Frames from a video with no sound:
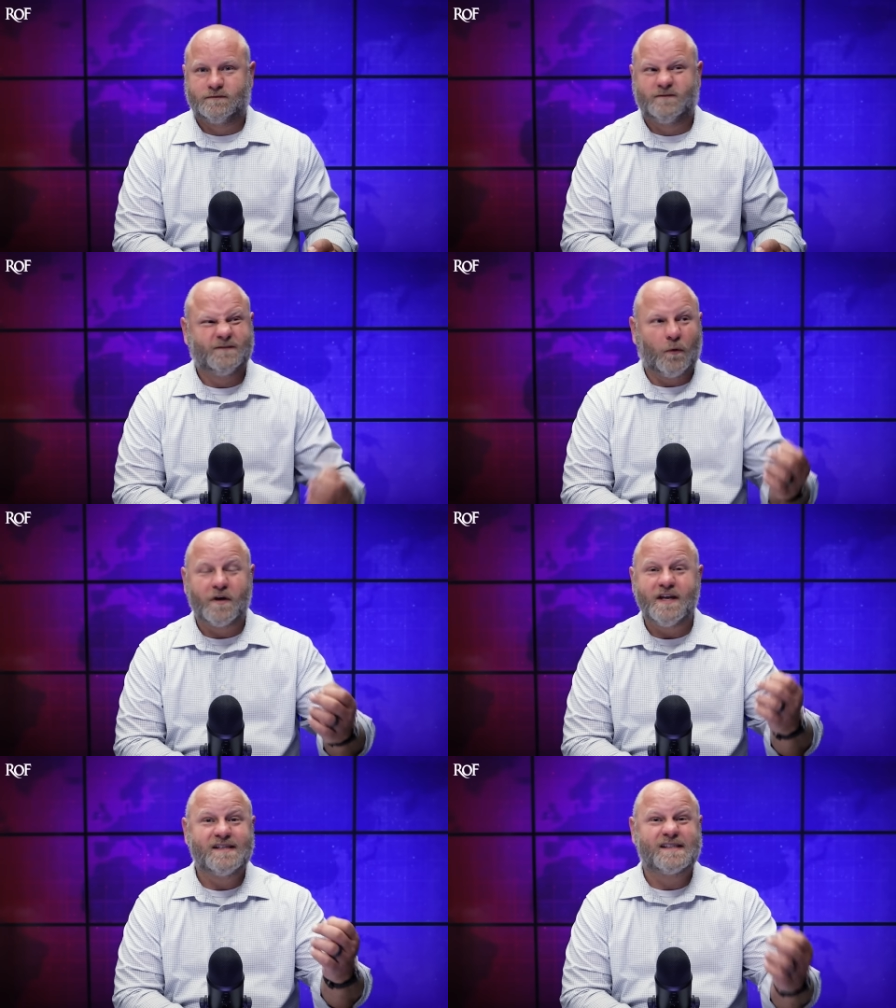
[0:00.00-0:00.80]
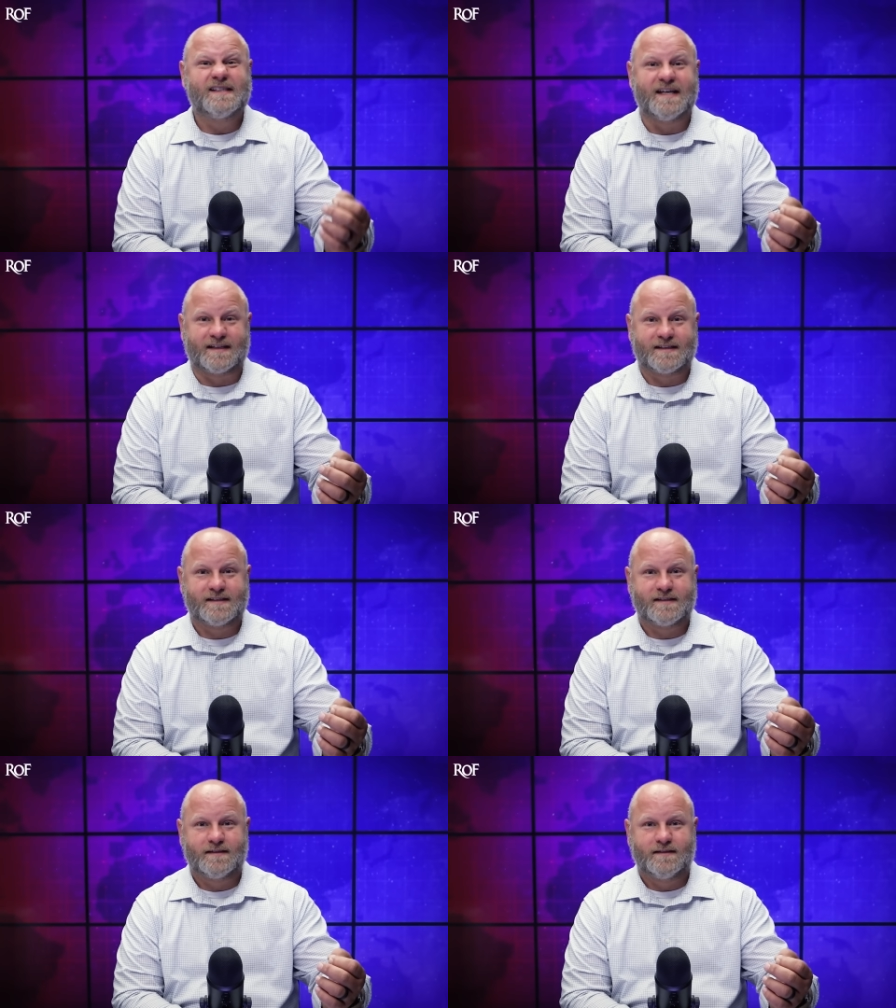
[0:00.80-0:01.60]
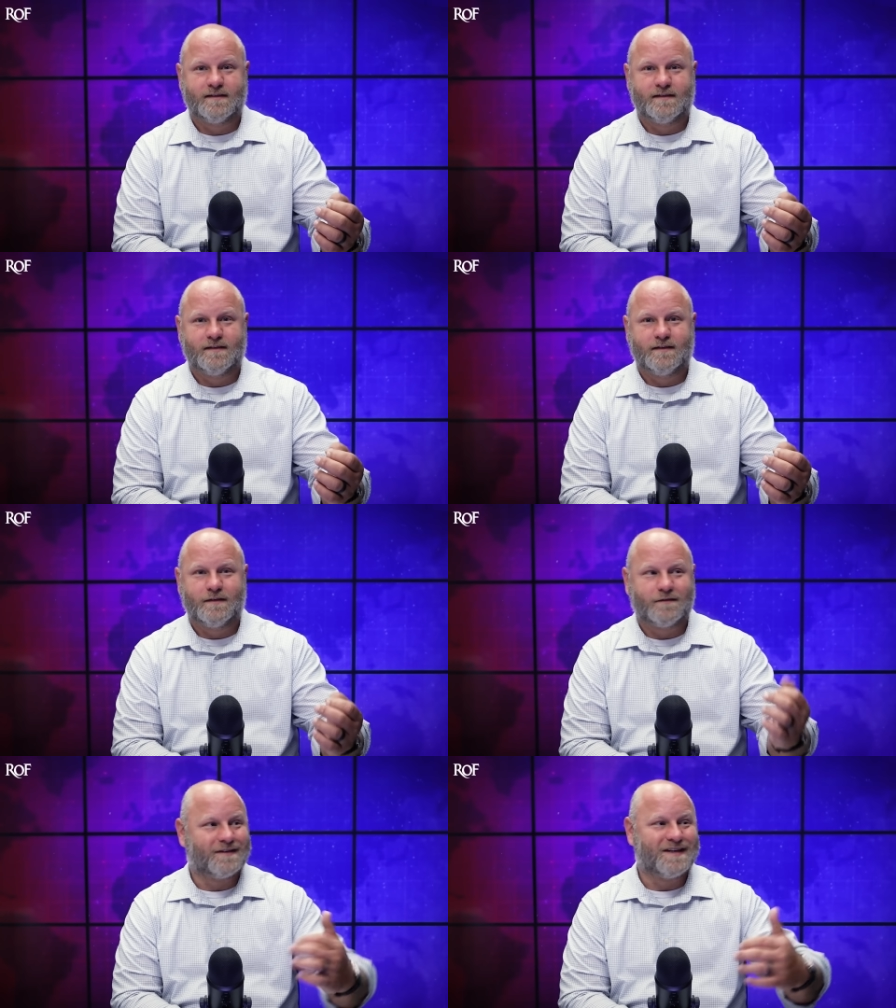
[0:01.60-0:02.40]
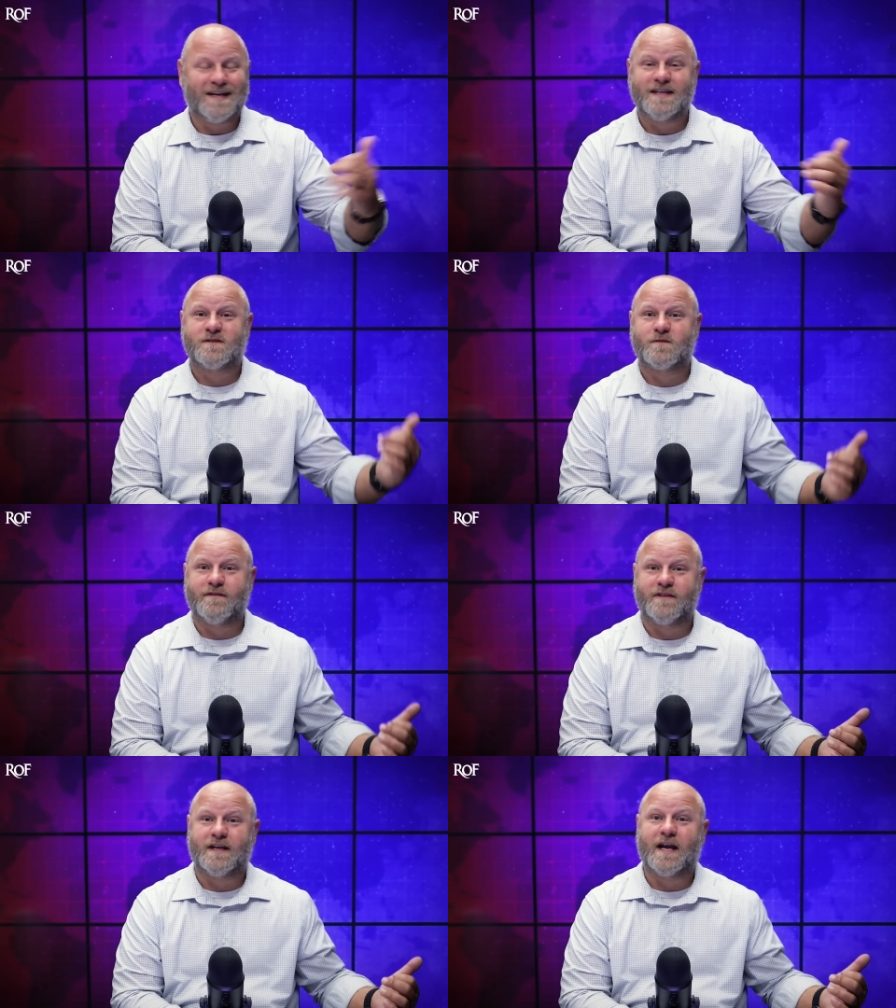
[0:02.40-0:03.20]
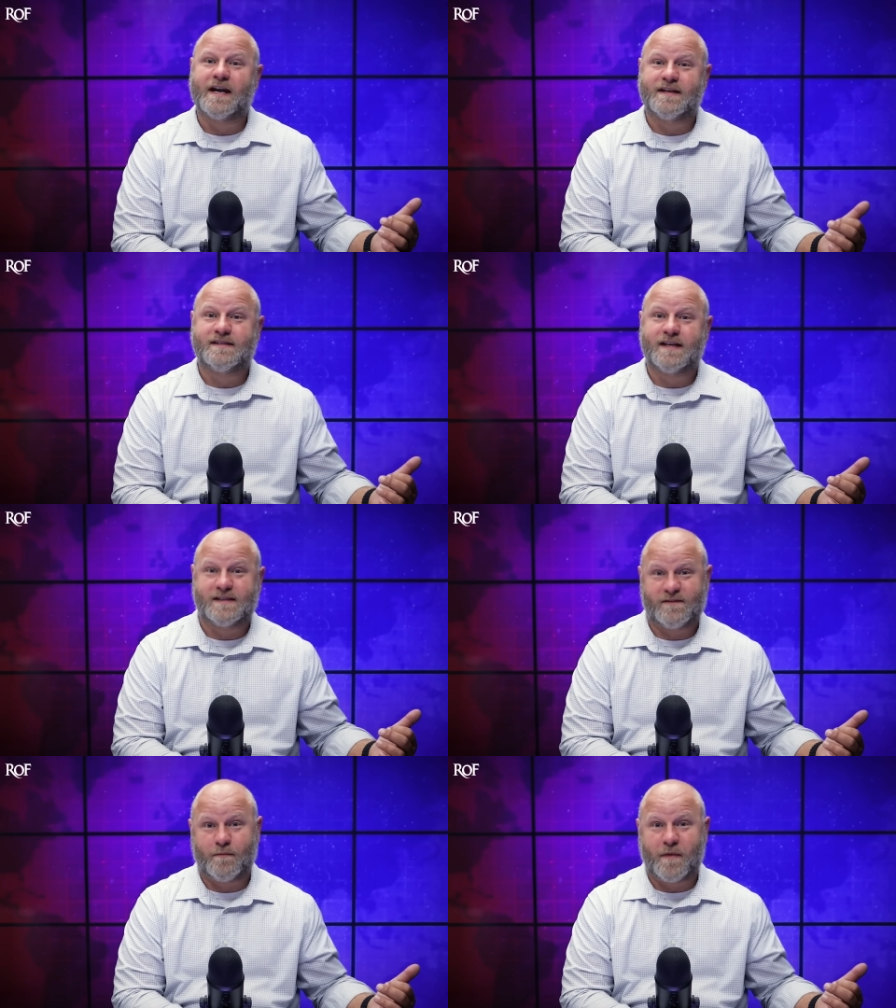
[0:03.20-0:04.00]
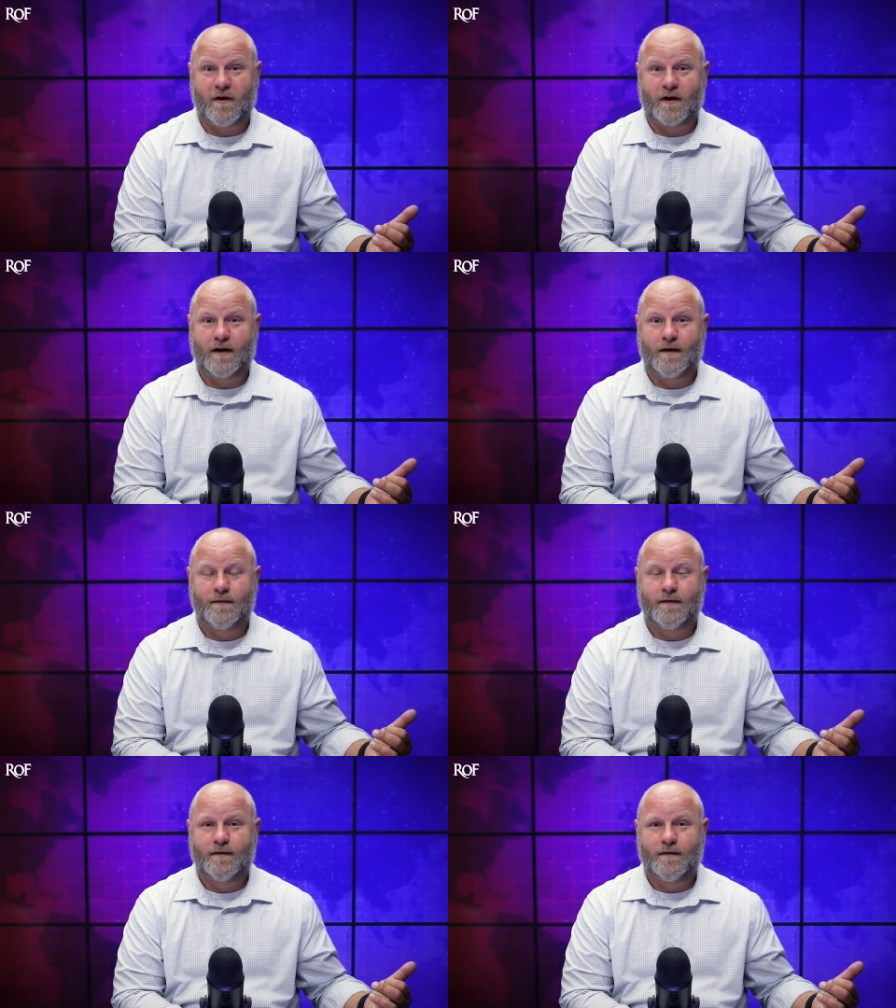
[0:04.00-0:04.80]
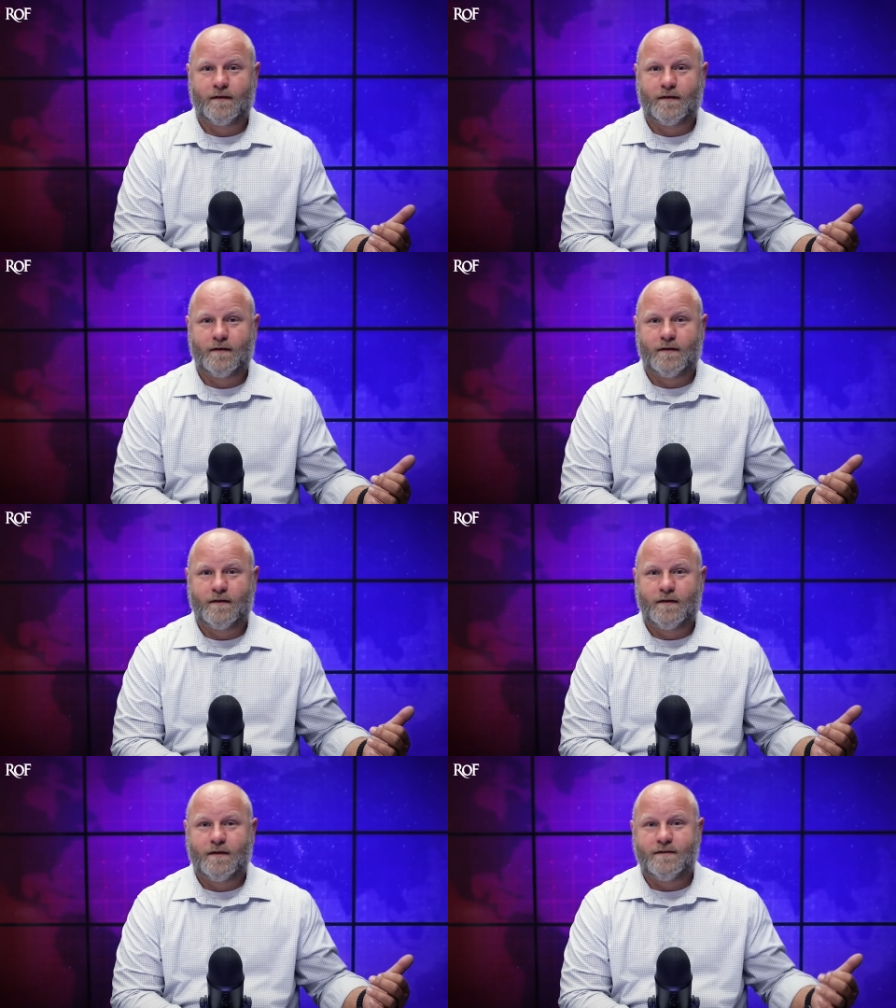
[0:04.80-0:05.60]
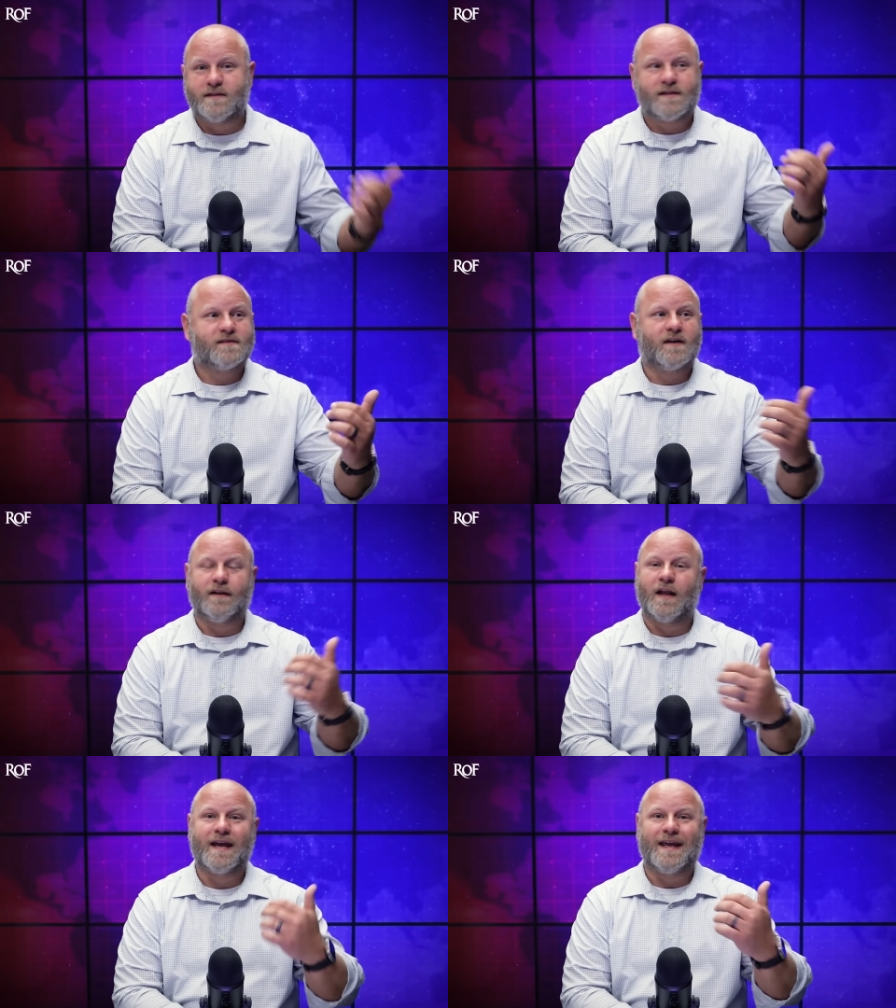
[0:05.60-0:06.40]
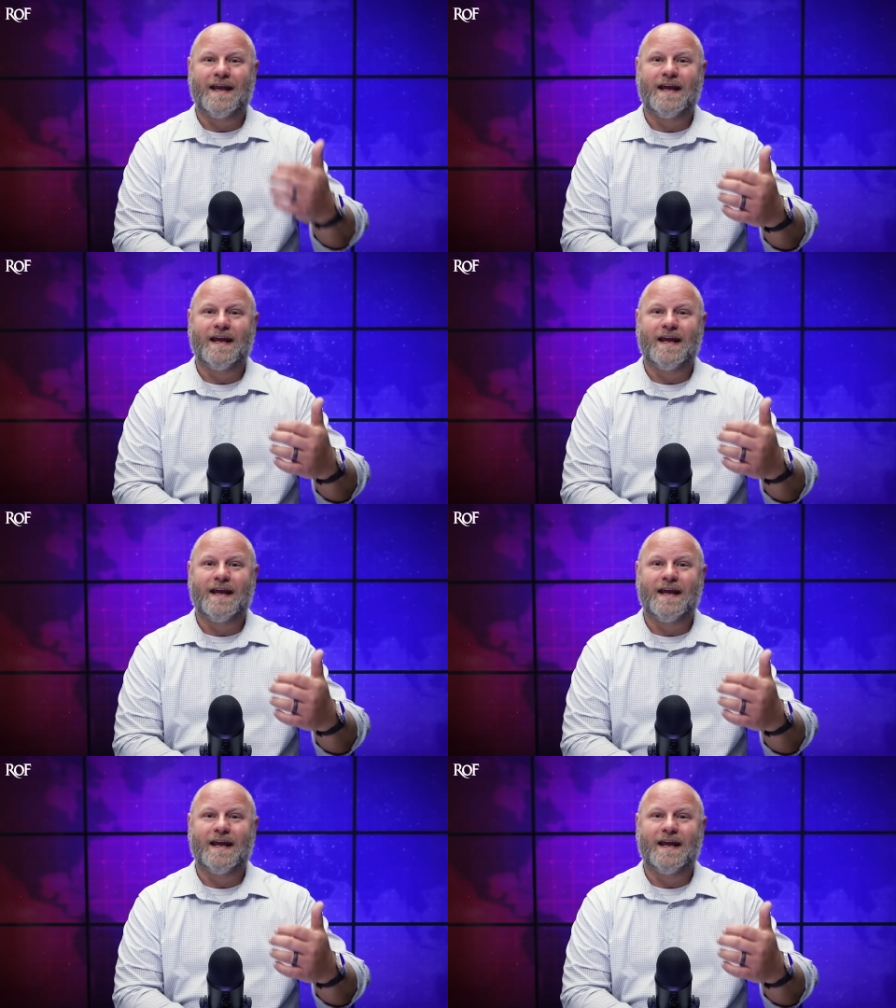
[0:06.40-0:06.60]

46 throughout the history of the United States of America. This is unlike